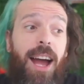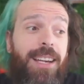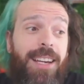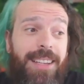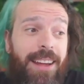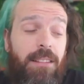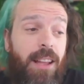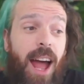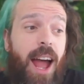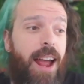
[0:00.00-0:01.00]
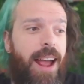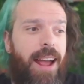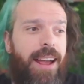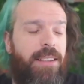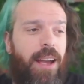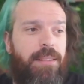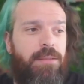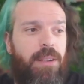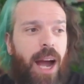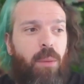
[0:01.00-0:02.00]
I get that a lot.
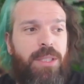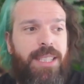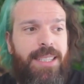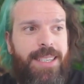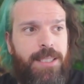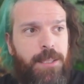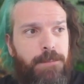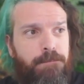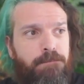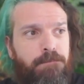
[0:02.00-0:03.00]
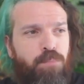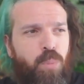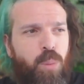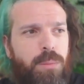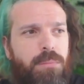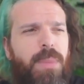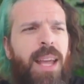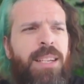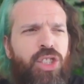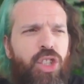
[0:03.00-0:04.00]
And I will say this.
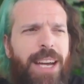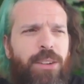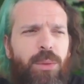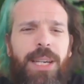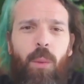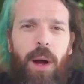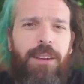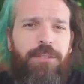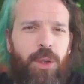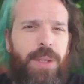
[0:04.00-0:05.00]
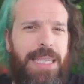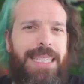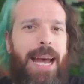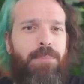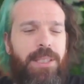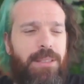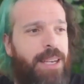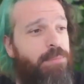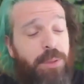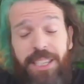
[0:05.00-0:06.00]
Generally, one of two things happens.
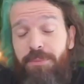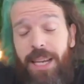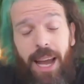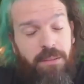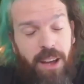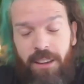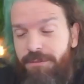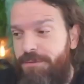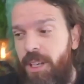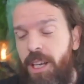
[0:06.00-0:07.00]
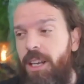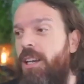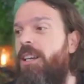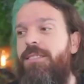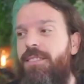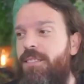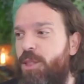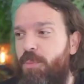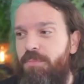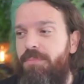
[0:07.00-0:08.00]
And believe me, I've
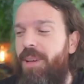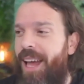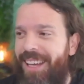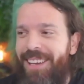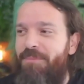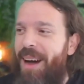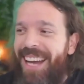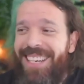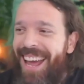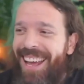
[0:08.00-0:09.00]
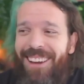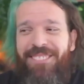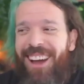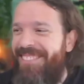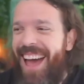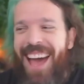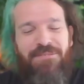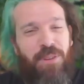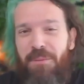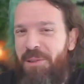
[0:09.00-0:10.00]
in my day, I've done
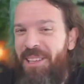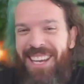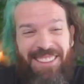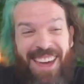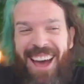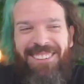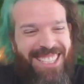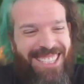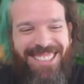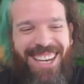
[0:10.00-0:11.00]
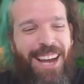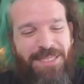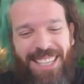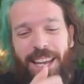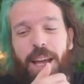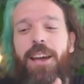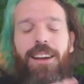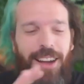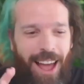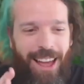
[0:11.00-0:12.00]
that probably 1,000 times. Like,
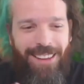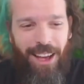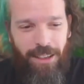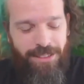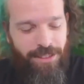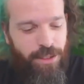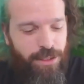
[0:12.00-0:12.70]
yeah,